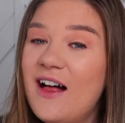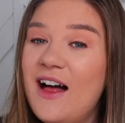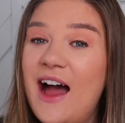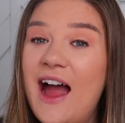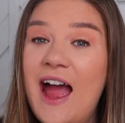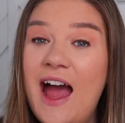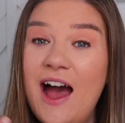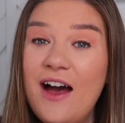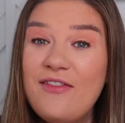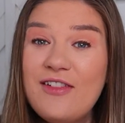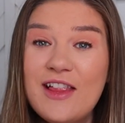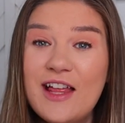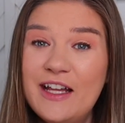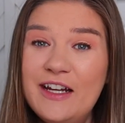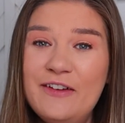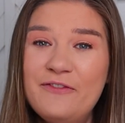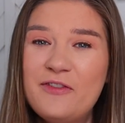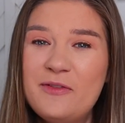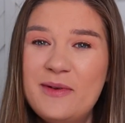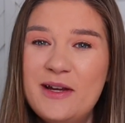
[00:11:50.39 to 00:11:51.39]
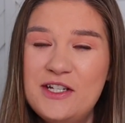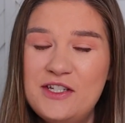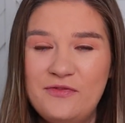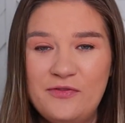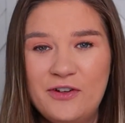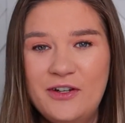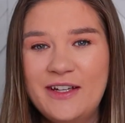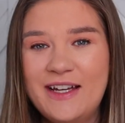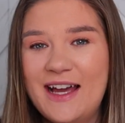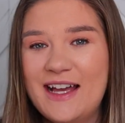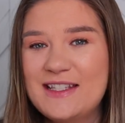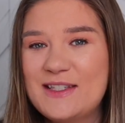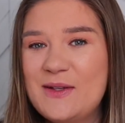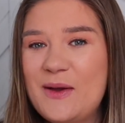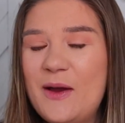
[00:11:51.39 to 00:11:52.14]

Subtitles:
I have a lot of information for you guys,